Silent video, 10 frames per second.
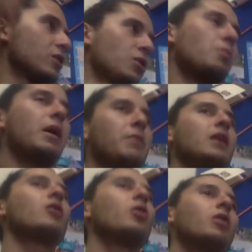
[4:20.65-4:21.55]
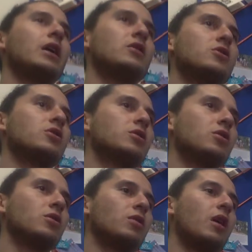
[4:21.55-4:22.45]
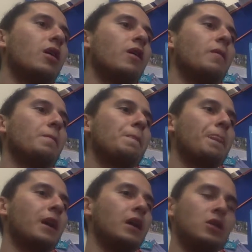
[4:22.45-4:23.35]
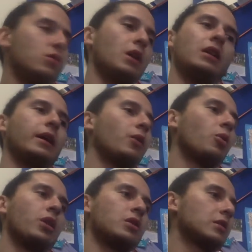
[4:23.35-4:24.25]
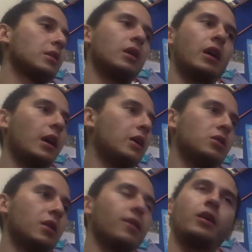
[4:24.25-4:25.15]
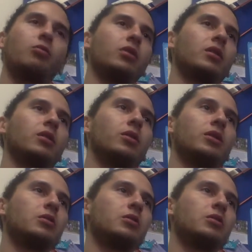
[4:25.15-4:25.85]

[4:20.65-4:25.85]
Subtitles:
So my main goal is just to I need to get lawyers. I need to get really good lawyers.